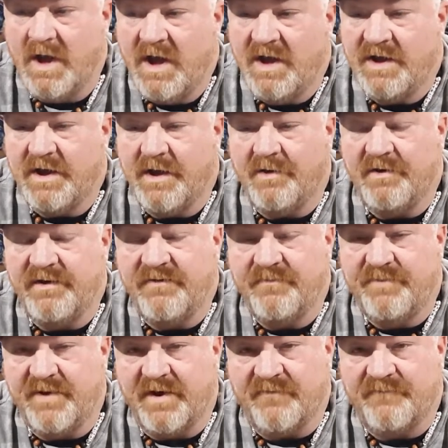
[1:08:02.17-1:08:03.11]
They don't even
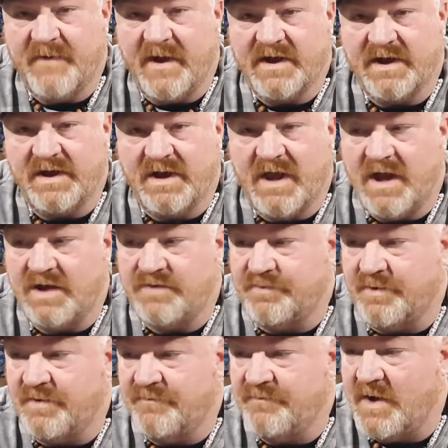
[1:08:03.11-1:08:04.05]
put a fucking latch for
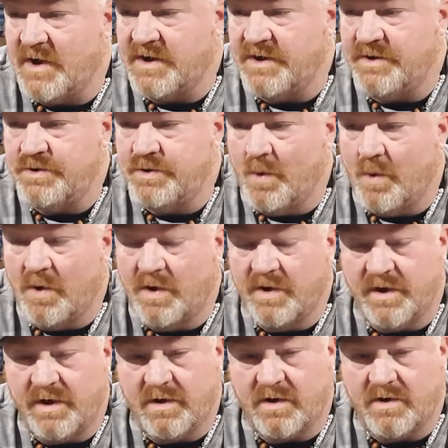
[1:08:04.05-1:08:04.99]
the fucking door
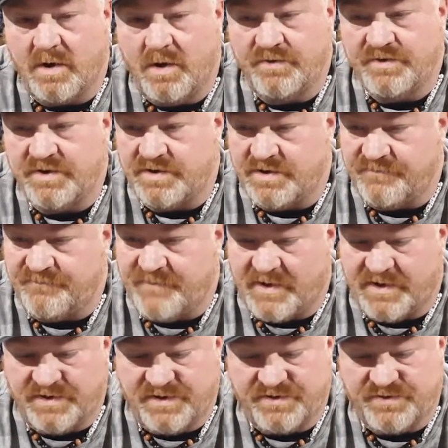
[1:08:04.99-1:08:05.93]
to close it. It
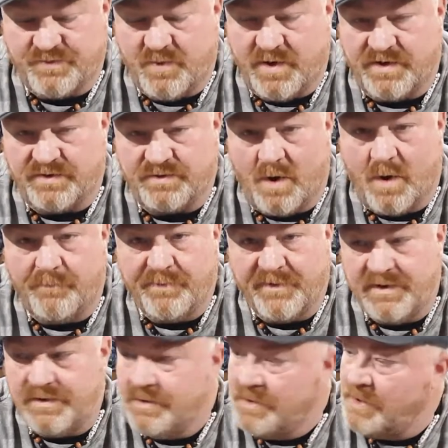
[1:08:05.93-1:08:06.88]
fucking just swings
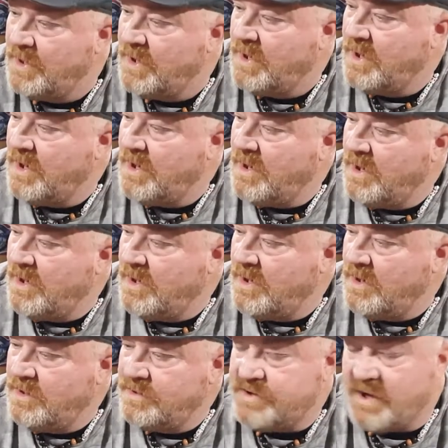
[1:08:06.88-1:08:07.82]
open.
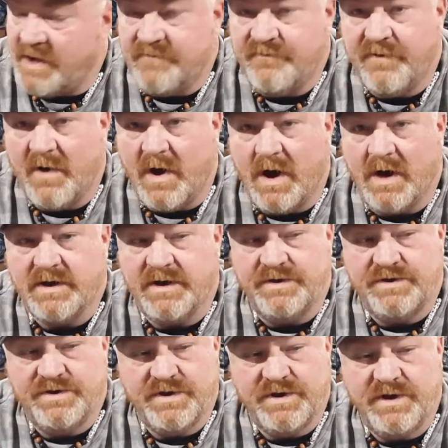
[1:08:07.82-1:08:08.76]
It's like, fucking
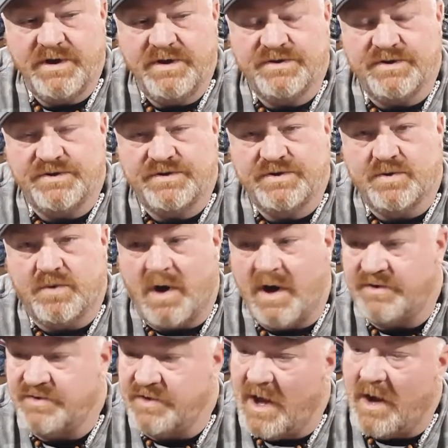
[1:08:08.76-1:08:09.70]
Jesus
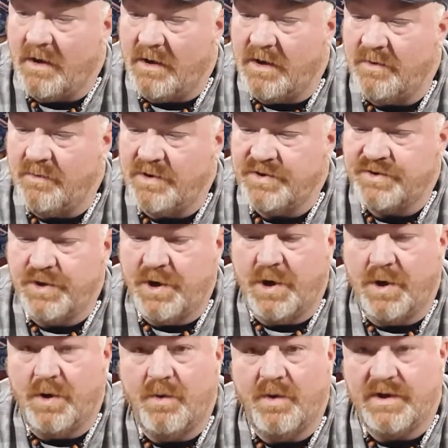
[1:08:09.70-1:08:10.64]
Christ. No, it was
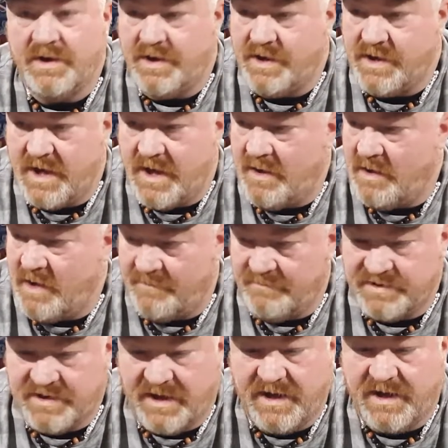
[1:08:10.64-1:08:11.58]
new, and
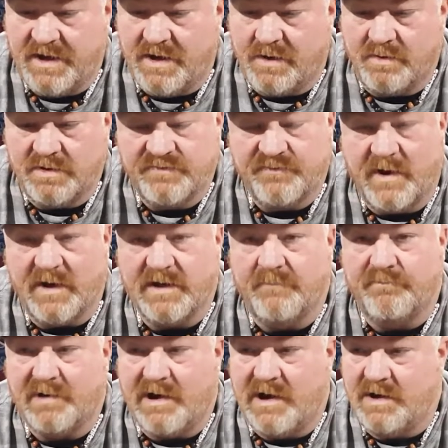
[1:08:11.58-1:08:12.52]
everything in there was fucking
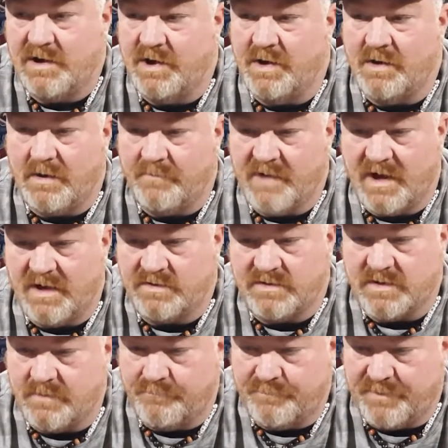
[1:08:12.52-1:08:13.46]
brand new. I'm not
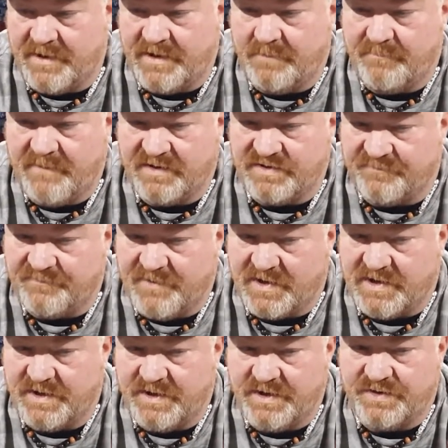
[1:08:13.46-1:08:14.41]
complaining about the
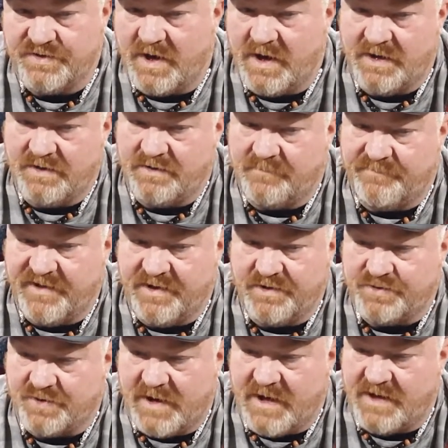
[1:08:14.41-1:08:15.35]
fucking inside or being
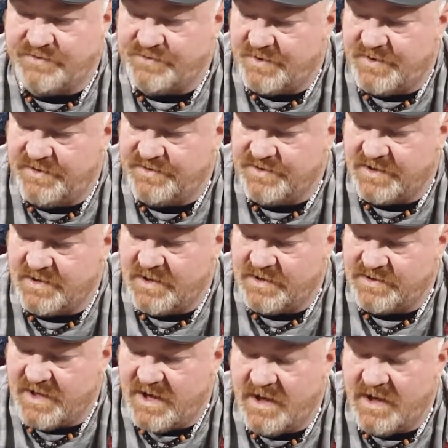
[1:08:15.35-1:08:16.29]
trashed or anything like that.